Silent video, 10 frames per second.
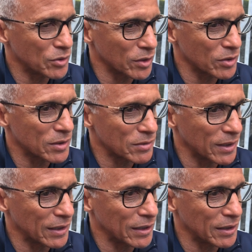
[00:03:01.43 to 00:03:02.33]
he should have
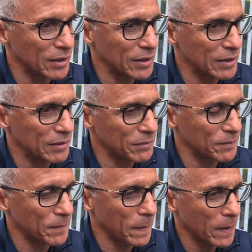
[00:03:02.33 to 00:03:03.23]

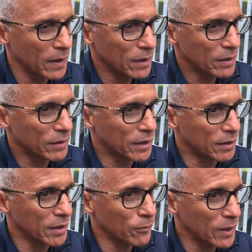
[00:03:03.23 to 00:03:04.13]
just
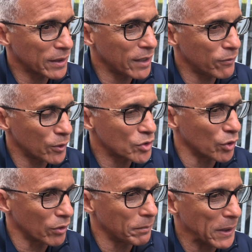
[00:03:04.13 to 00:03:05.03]
gave what he
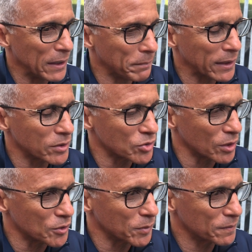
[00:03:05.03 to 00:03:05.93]
saw and backed his
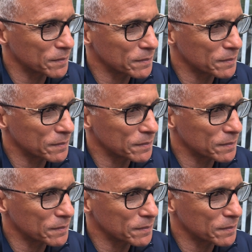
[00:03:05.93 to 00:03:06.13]
judgment.